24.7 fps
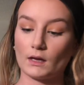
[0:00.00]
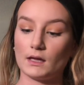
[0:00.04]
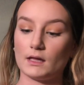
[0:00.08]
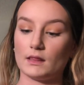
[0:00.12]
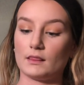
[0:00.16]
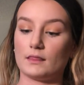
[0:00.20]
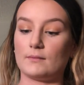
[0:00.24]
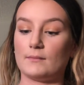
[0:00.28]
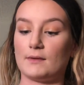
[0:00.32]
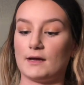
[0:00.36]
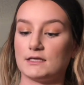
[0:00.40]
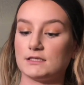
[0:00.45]

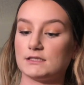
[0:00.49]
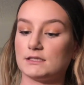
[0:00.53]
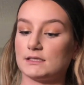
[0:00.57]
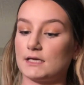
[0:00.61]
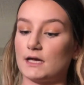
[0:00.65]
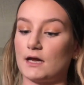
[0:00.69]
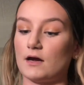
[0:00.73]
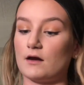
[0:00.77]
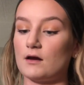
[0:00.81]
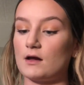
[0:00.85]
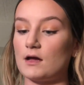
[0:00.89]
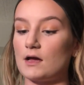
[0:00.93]
The
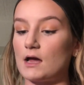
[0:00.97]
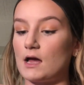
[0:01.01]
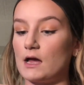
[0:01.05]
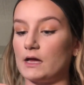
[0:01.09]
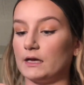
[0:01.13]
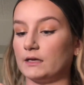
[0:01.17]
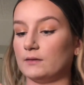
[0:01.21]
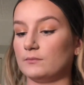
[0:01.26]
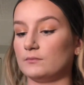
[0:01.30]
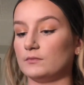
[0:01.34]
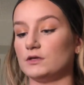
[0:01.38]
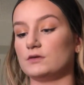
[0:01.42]
mascara I
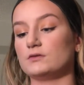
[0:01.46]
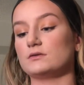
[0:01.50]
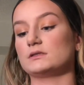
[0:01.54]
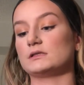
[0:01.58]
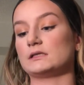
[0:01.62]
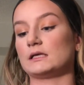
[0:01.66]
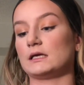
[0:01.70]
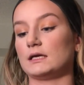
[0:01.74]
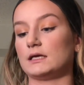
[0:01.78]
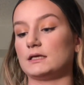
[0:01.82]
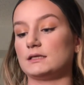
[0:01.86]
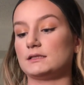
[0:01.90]
am
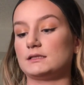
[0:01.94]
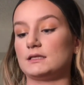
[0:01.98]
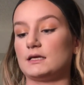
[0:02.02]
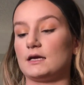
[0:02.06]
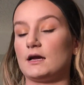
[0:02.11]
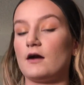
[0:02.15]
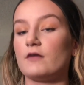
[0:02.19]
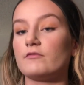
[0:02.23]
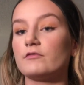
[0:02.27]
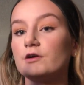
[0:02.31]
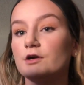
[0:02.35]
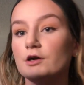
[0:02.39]
using is the
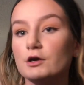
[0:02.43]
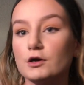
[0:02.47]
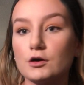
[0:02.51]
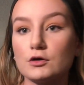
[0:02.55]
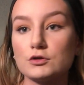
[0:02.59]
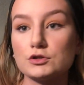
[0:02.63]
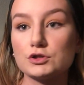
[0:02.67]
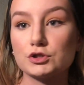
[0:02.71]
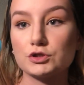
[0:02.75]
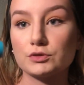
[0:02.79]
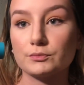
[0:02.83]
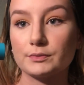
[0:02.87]
CoverGirl
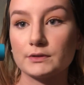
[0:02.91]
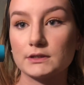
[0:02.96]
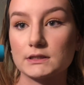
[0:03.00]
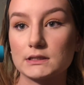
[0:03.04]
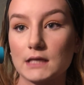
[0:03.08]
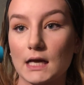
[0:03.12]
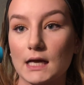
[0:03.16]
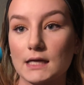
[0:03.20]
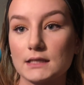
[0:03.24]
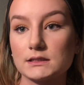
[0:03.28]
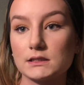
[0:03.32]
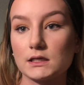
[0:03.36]
Super
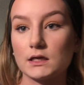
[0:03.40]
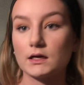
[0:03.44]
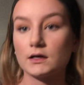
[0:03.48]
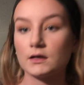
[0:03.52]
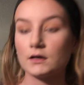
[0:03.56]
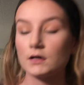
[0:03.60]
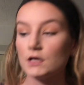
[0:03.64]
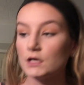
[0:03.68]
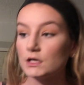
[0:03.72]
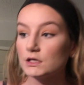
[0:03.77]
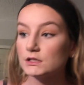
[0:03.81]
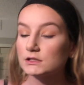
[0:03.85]
Sizer.
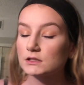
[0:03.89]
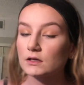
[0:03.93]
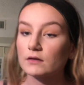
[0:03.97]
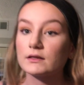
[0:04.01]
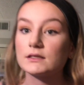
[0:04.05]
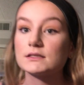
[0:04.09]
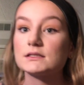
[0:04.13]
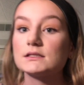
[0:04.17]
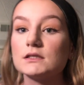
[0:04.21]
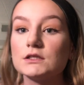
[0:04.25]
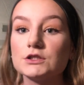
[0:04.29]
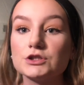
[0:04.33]
So
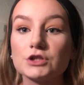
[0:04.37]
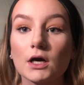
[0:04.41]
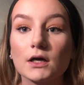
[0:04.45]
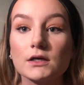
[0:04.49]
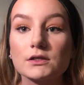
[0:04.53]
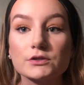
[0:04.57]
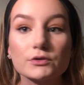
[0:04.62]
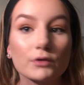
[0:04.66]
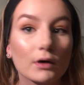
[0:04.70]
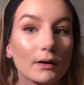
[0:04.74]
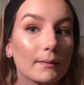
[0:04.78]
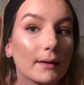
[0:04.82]
this is a
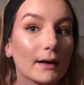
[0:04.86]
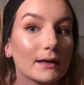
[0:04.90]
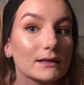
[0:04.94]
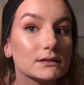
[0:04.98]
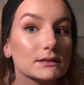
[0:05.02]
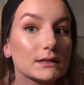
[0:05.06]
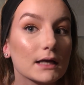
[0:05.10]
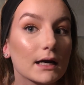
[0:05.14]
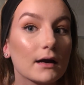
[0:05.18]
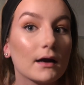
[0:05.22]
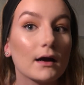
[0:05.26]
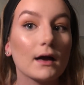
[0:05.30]
drugstore
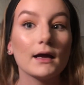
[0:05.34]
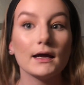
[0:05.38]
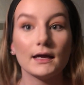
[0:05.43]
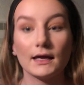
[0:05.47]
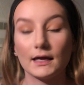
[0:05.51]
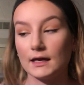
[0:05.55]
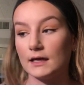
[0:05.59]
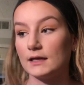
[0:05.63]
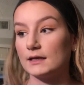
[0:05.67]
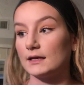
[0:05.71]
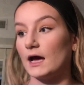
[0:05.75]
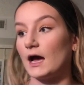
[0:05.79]
mascara,
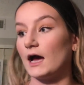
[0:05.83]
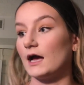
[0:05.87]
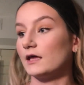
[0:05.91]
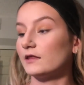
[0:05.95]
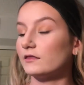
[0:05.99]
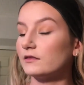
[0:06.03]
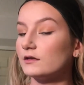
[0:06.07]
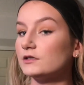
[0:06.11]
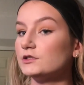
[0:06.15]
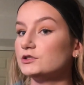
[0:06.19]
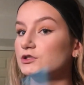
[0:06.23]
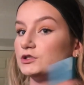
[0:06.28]
and I
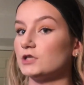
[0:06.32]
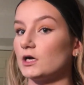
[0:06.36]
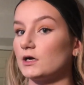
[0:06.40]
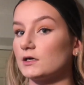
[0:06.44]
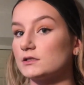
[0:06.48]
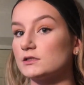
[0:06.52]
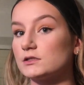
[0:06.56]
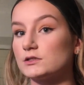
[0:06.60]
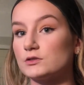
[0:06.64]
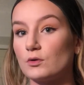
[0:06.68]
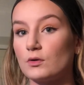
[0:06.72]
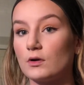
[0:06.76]
think
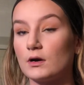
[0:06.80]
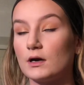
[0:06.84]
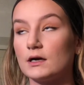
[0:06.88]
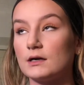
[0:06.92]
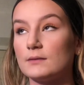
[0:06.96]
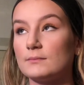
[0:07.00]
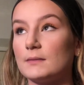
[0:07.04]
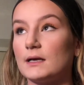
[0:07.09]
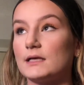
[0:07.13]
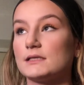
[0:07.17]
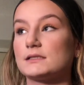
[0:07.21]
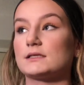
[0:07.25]
drugstore
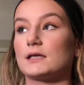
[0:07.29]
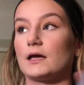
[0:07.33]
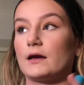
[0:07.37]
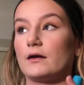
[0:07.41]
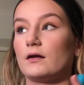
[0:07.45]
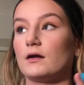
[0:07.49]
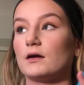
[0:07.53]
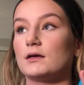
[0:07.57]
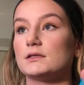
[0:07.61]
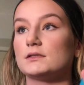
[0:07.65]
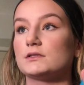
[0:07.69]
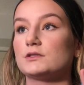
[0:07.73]

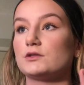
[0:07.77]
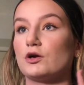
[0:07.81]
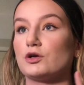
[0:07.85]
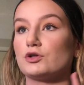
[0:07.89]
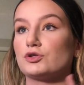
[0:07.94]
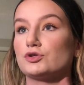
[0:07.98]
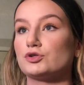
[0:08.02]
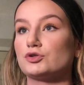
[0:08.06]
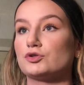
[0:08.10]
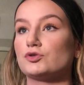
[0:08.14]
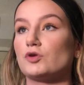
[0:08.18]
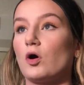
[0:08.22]
mascaras are
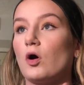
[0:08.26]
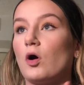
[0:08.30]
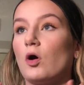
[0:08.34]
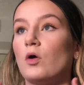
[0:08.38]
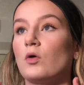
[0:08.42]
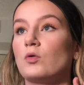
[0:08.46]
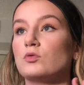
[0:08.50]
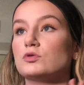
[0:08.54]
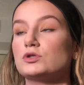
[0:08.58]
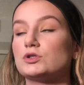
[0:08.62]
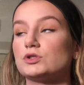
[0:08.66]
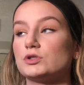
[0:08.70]

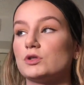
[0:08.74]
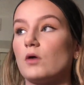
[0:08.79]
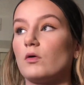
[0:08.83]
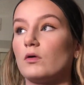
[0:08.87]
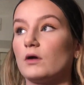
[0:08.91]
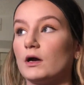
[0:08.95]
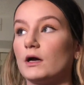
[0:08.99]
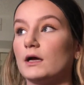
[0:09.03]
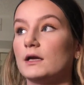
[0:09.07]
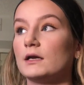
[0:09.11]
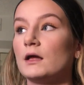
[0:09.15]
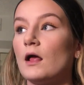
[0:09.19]
so
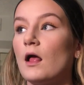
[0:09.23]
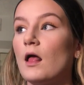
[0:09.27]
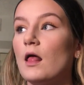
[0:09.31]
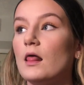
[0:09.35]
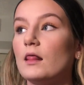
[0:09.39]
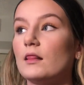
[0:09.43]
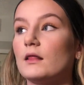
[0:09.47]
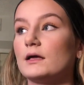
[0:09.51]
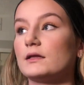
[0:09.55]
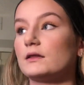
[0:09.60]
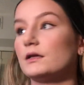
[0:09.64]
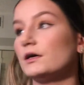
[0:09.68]
good.
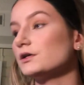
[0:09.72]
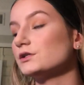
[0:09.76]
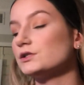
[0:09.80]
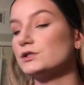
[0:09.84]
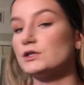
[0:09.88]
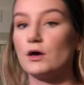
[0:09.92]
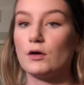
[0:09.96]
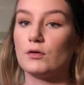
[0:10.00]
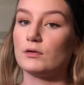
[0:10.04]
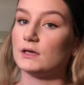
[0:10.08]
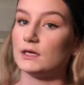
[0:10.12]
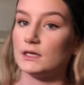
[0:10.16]
Like there's
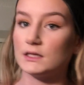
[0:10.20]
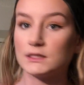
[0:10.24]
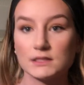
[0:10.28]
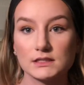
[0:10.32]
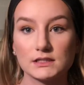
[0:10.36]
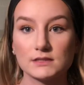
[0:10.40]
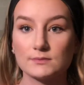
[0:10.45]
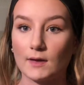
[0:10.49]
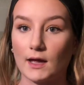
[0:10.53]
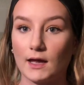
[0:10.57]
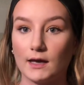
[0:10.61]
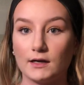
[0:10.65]
no need to
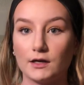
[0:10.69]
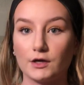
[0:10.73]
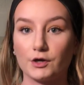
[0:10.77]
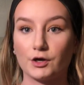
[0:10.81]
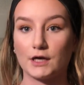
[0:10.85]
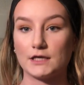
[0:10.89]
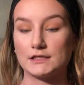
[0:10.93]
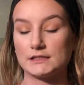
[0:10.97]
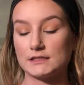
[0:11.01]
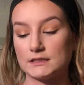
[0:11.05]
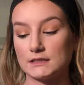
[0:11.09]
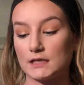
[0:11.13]
spend a
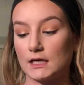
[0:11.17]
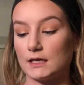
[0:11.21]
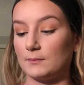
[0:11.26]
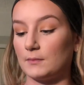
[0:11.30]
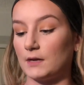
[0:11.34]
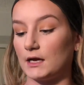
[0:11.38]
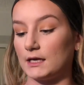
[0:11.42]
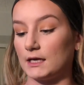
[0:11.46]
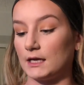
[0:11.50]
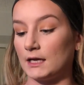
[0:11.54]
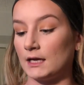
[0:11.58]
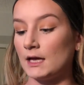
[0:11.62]
crazy ton of
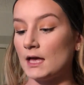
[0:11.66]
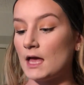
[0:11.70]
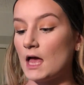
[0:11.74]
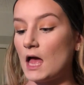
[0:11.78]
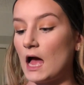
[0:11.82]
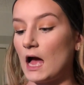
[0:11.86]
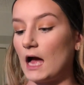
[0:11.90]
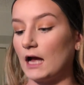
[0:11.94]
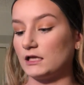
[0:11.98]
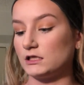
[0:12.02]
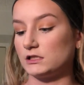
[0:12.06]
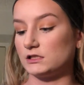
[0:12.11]
money
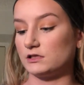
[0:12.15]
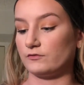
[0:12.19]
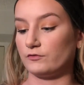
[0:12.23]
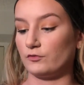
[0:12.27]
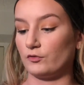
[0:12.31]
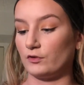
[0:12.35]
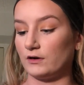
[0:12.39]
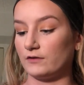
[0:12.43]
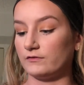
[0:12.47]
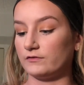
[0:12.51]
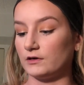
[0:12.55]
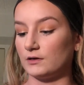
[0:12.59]
at
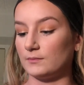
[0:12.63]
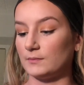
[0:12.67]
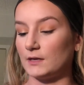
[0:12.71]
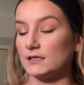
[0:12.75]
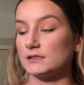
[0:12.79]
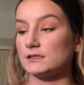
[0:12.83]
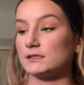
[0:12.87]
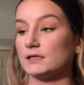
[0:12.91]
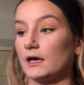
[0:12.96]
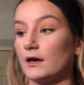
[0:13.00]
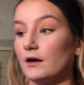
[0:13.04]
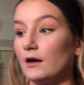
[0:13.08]
Sephora for a
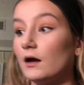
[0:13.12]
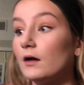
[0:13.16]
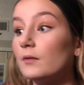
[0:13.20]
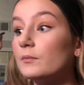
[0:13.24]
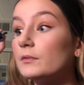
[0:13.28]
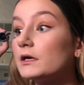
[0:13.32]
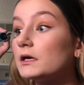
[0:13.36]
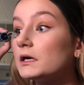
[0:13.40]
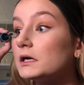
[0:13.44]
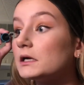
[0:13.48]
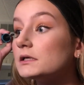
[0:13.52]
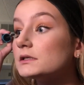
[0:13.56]
mascara
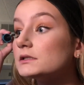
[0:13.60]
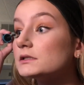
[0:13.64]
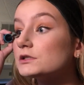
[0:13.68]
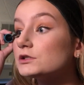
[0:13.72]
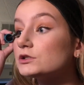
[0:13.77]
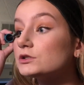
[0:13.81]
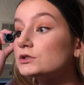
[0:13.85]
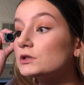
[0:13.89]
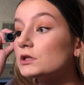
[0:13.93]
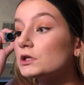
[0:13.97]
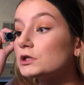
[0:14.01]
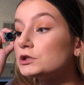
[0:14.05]
because
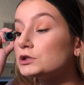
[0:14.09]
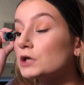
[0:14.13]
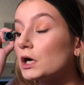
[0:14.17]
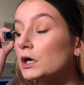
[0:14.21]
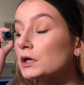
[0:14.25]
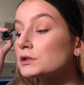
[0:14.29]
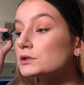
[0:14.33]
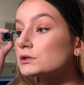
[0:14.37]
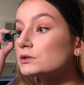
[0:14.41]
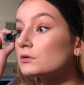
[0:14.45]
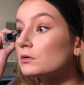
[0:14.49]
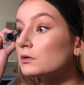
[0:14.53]
the
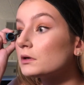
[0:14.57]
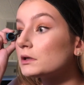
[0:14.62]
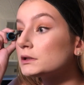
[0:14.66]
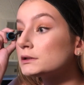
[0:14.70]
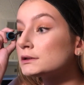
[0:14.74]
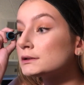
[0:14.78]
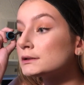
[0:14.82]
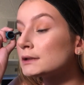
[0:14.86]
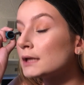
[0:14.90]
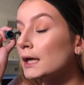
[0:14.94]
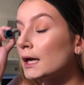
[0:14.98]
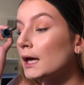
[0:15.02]

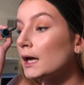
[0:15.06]
drugstores